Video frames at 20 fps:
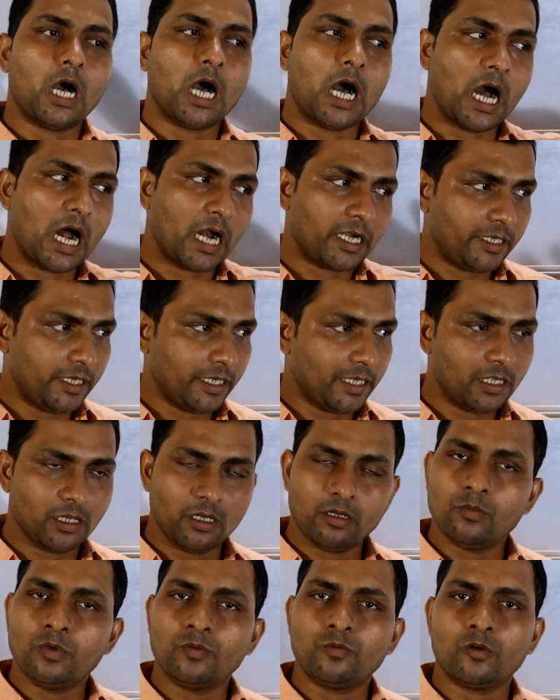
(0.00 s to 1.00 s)
article
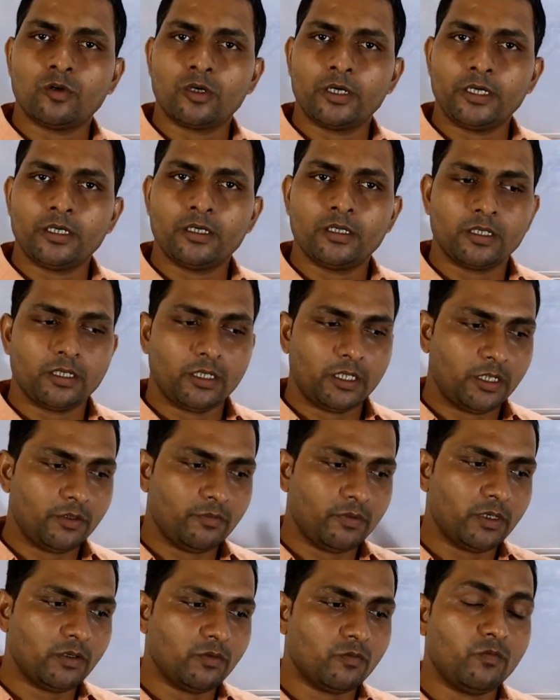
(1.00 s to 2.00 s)
before it,
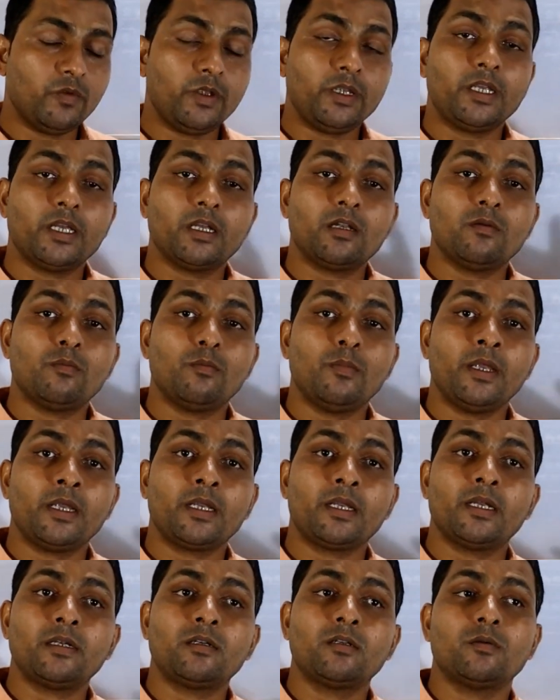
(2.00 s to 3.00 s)
even we can
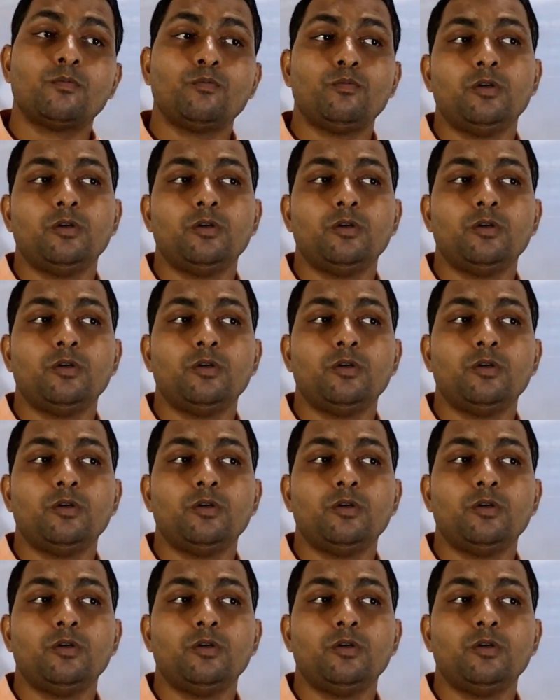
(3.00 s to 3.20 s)
make it